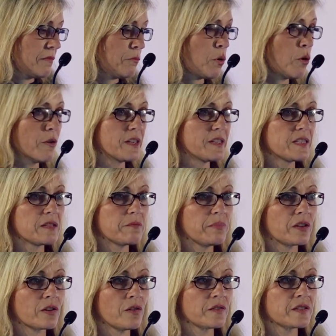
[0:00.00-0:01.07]
point,
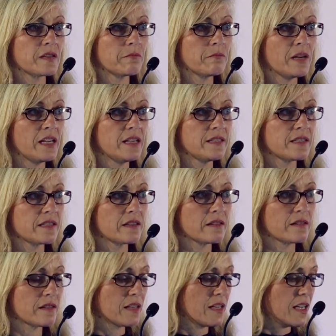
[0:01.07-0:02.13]
because it means that
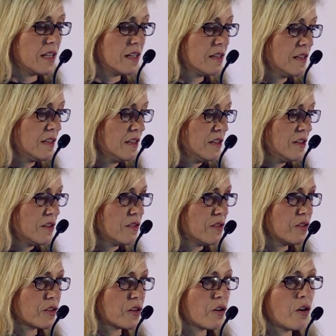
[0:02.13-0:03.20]
the
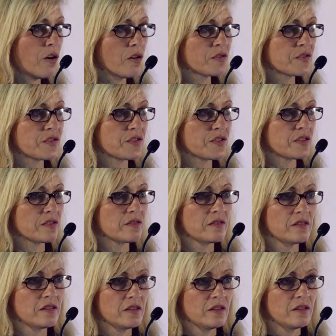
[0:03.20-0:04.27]
cost
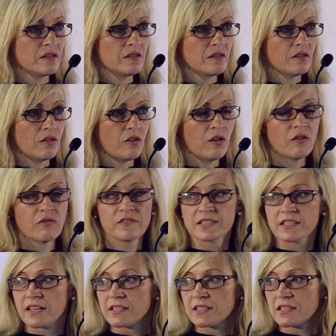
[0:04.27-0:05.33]
of
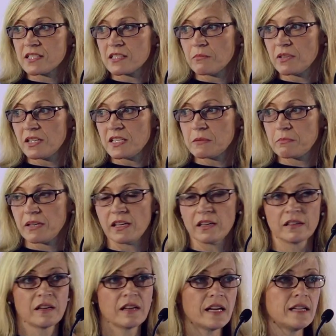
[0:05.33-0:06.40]
assessing somebody as
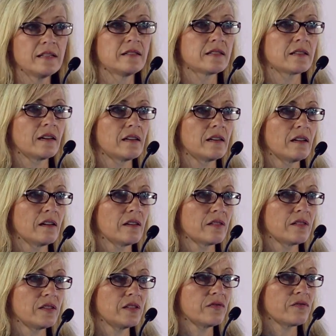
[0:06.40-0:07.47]
being inside
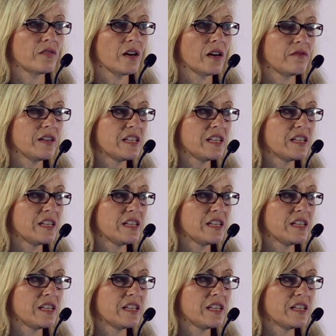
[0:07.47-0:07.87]
IR35